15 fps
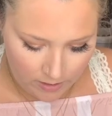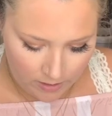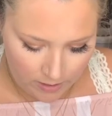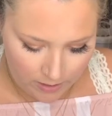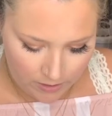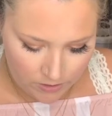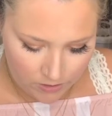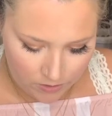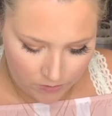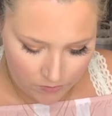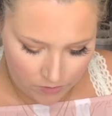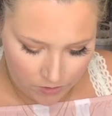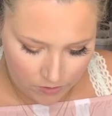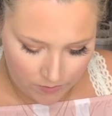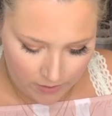I
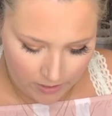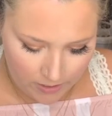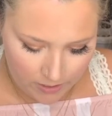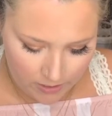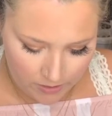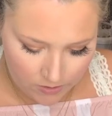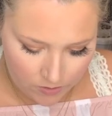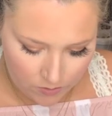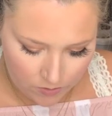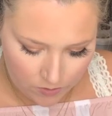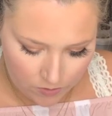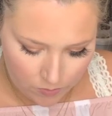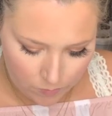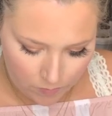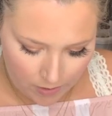don't do anything to
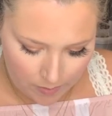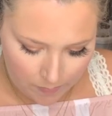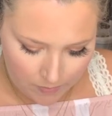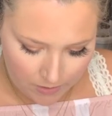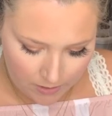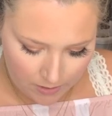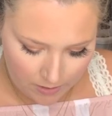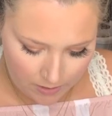disrupt